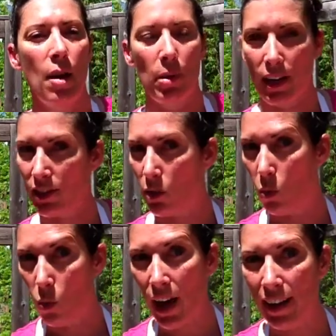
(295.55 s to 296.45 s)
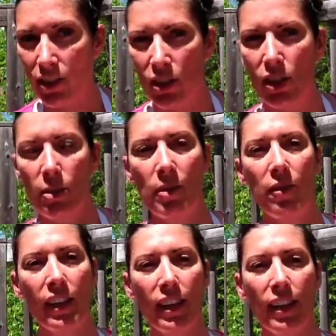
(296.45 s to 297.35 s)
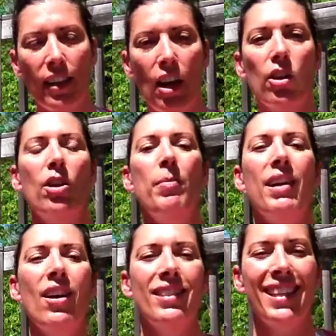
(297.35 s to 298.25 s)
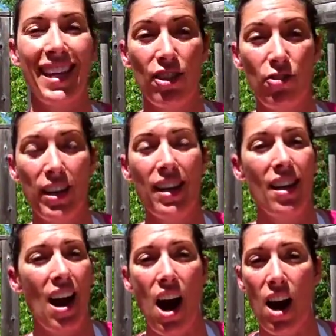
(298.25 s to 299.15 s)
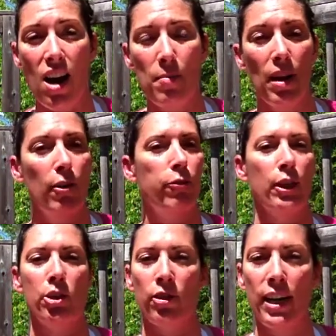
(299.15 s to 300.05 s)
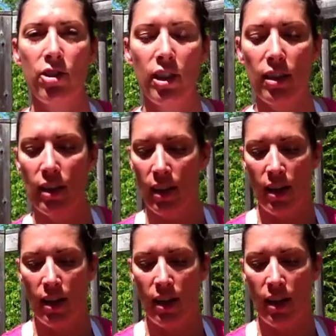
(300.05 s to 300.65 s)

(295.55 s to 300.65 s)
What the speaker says: Because the what else could you be feeling could be causing injury, harm, frustration,